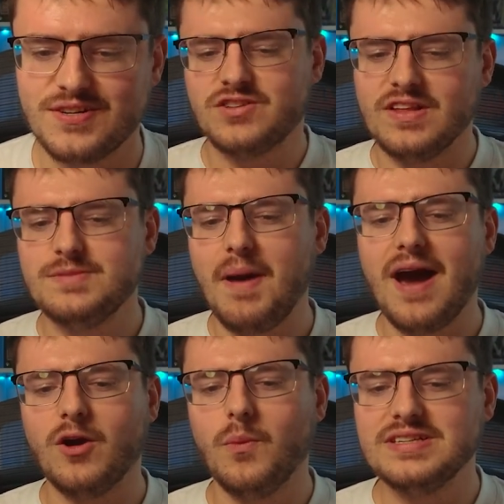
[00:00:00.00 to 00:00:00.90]
So this
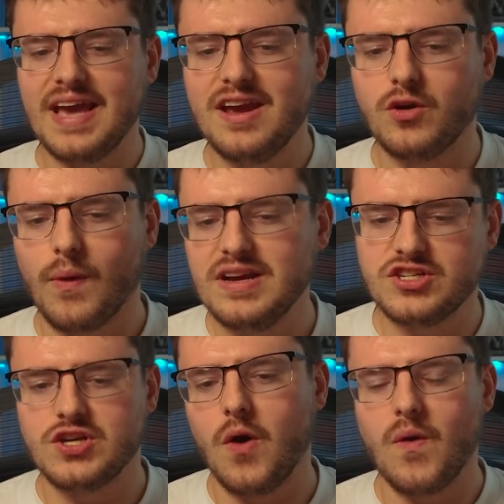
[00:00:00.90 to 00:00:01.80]
battle was a great
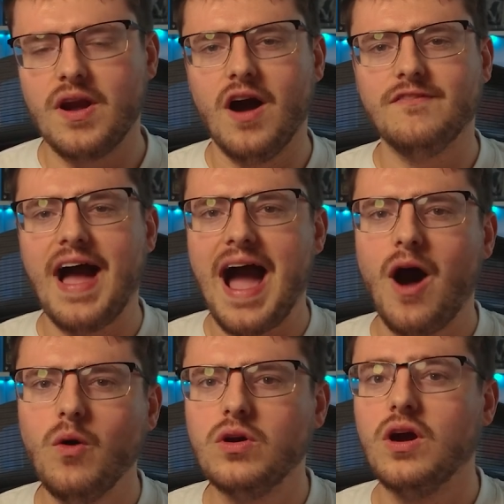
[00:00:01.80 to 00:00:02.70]
showing of
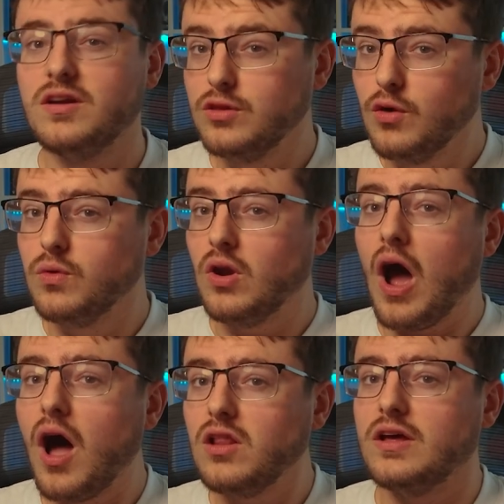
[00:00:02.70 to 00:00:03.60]
how good
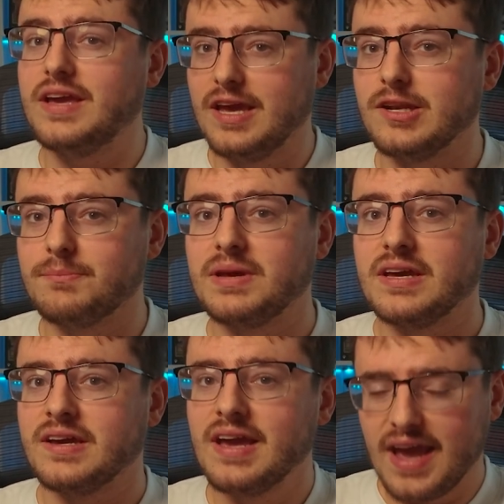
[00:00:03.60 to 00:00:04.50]
Lunala can
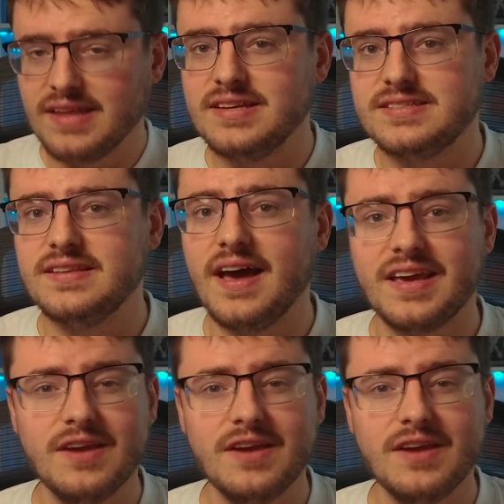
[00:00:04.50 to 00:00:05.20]
be in this deck,